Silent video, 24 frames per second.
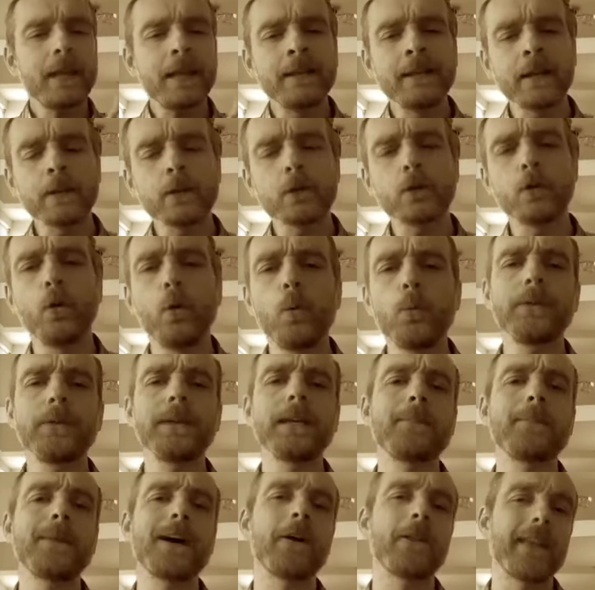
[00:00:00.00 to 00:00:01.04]
Now the cool
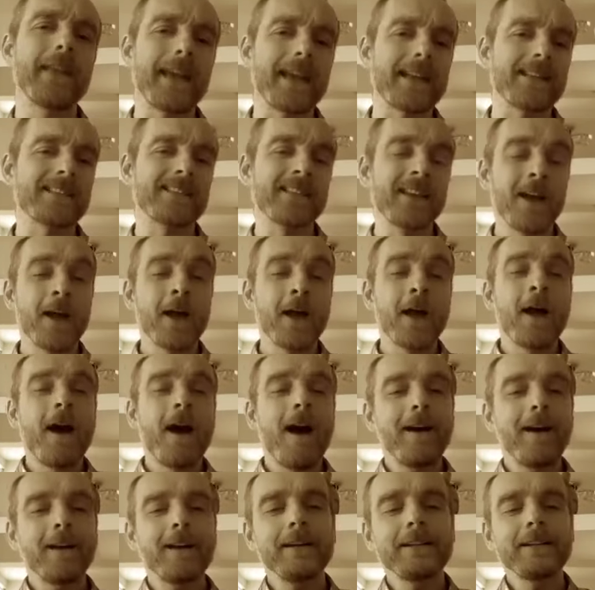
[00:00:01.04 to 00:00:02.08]
thing about this,
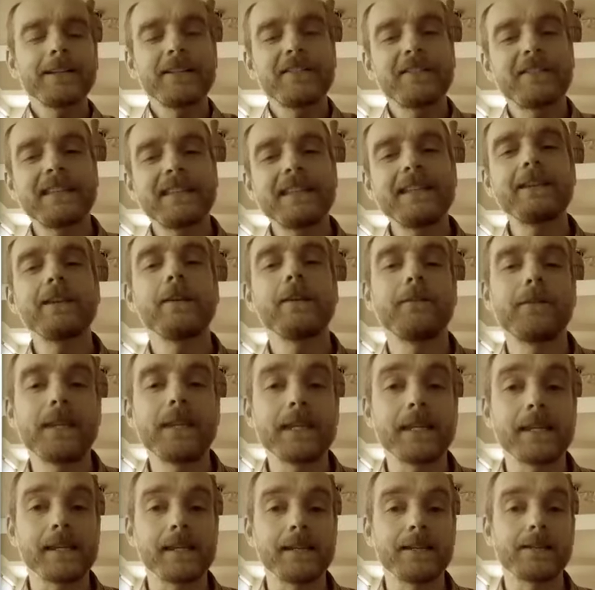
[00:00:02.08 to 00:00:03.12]
I like to think of
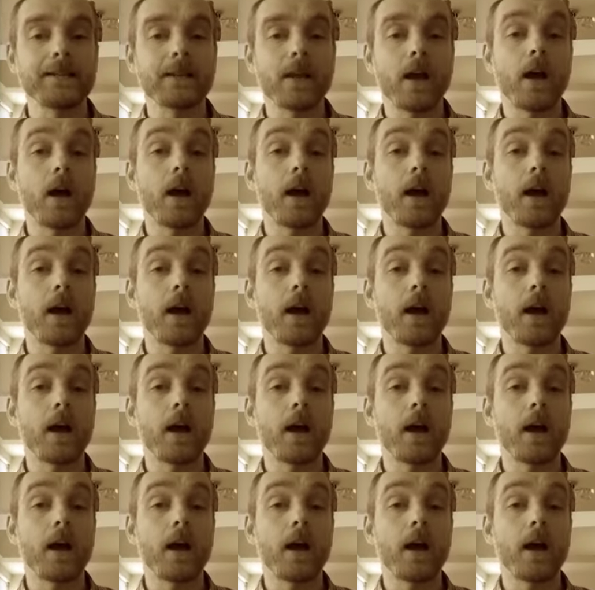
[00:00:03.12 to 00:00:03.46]
these